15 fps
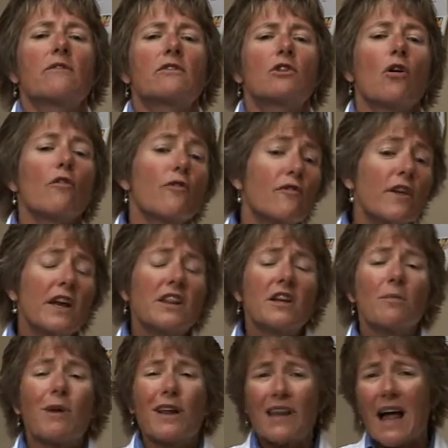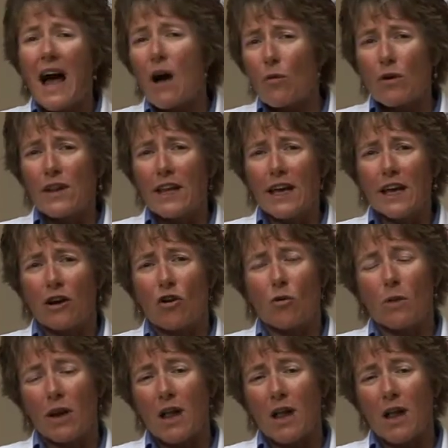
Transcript: Don't feed them a lot when they get home.